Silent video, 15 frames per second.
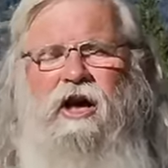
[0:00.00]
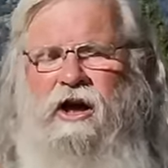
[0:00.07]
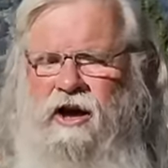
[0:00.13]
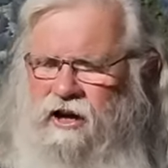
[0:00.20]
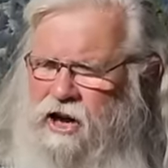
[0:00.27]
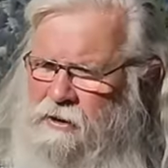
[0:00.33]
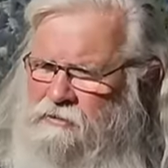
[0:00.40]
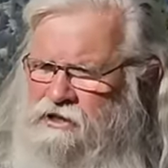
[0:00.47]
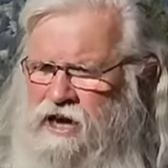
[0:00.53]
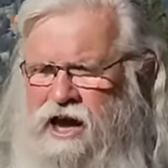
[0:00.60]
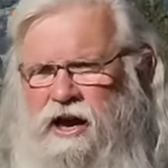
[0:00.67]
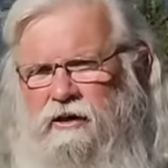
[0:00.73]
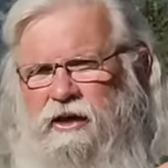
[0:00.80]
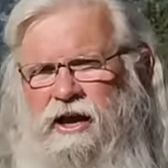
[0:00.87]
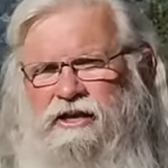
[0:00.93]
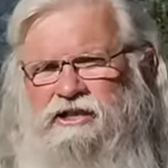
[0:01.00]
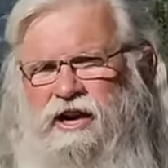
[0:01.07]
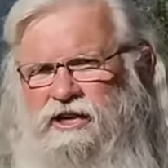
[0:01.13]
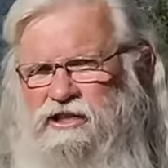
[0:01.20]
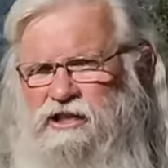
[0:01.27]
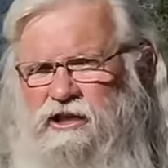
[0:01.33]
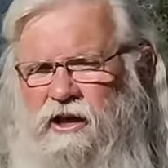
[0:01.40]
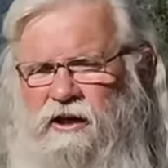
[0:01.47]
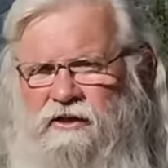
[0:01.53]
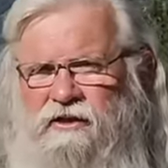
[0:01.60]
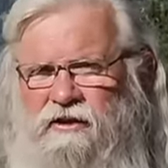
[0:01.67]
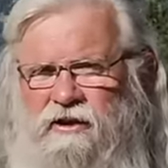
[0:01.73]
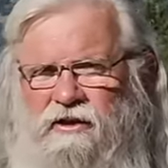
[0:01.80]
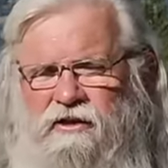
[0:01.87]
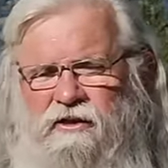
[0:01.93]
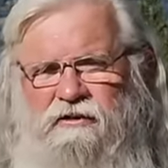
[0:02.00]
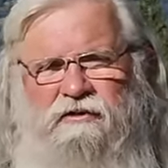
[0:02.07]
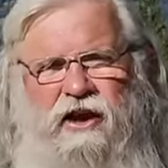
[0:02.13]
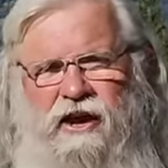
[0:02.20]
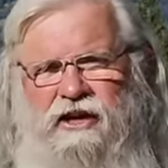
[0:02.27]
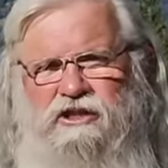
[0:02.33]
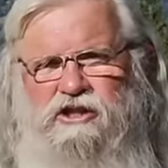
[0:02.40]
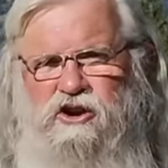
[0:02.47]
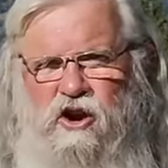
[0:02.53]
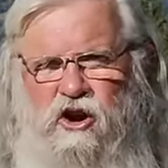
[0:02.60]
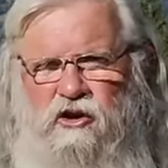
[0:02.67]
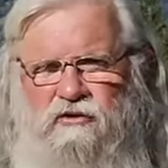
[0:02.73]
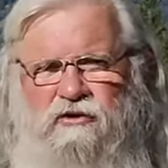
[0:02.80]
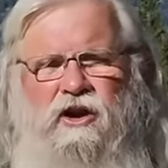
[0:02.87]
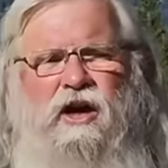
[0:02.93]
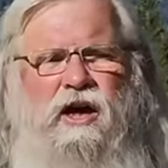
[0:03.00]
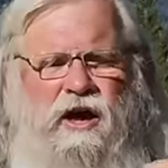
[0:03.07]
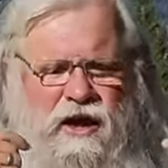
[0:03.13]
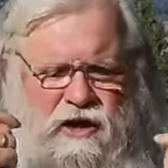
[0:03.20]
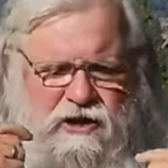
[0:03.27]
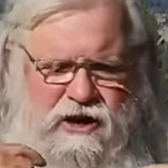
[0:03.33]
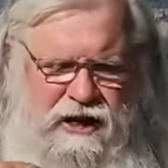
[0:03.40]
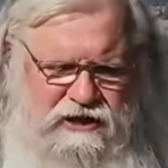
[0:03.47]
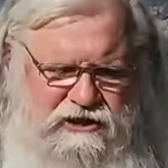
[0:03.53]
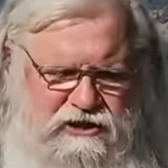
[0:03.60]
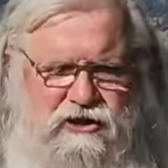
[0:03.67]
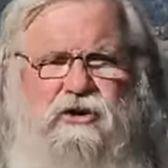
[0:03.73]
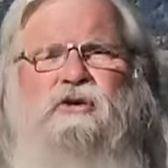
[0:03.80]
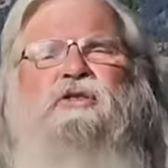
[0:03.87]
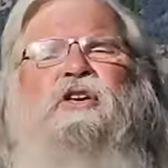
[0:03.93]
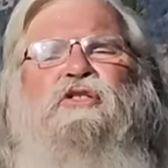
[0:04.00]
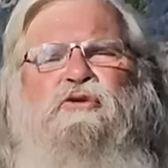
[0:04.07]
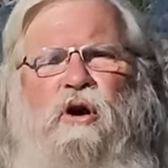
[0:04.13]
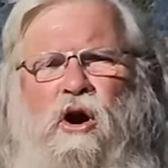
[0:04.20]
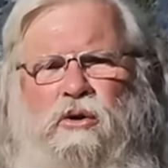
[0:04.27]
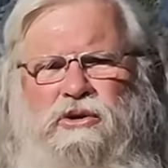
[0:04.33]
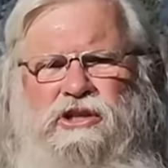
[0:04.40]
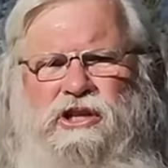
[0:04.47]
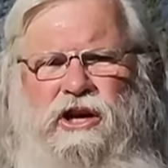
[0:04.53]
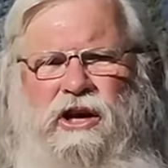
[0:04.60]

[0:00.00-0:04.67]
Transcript: It comes down and touches the vagus nerve, connects to the throat,